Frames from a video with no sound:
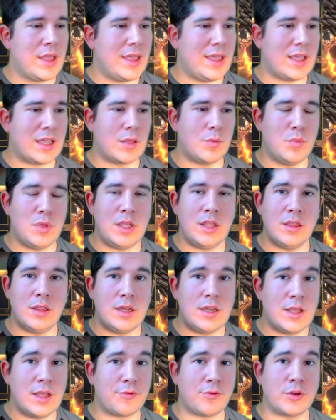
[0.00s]
It can be the
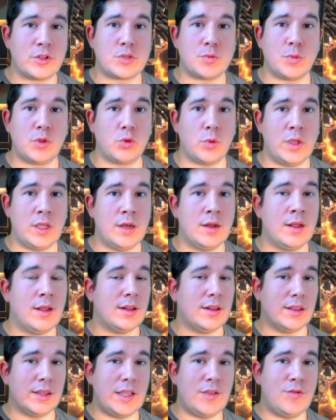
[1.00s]
difference between
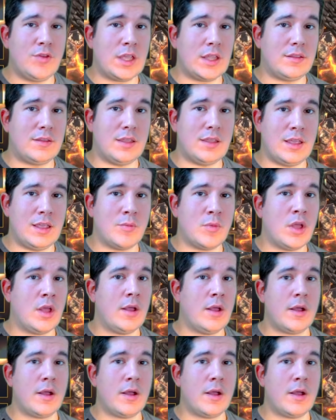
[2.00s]
leaving a team